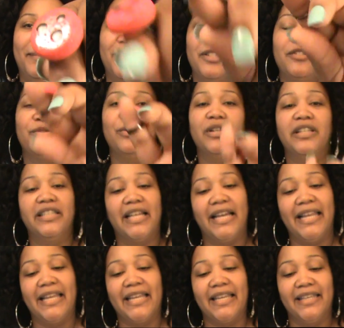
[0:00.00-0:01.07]
sort of
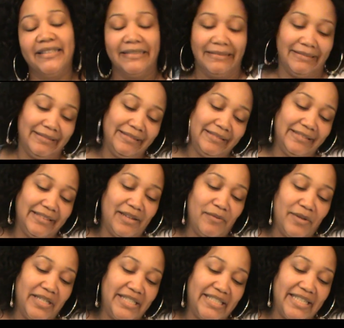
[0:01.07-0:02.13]
like, I
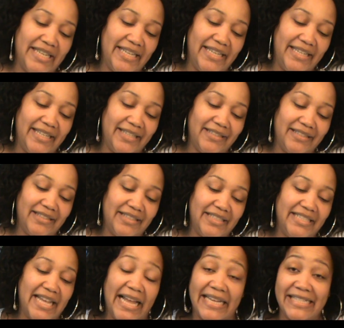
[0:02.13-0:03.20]
want to say
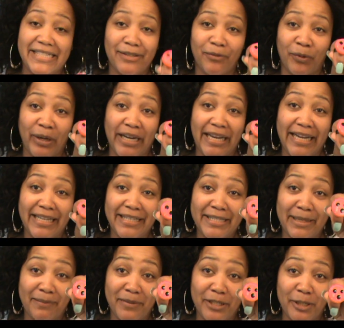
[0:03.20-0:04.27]
dice ring,
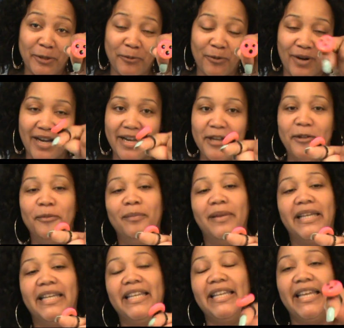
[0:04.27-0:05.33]
except it's round.
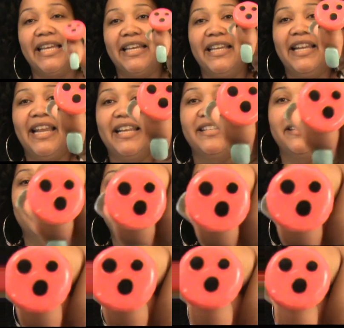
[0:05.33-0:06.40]
But yeah, it has little
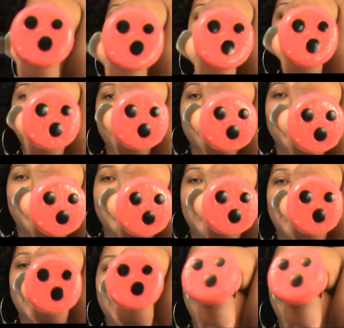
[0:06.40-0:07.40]
round circles on it,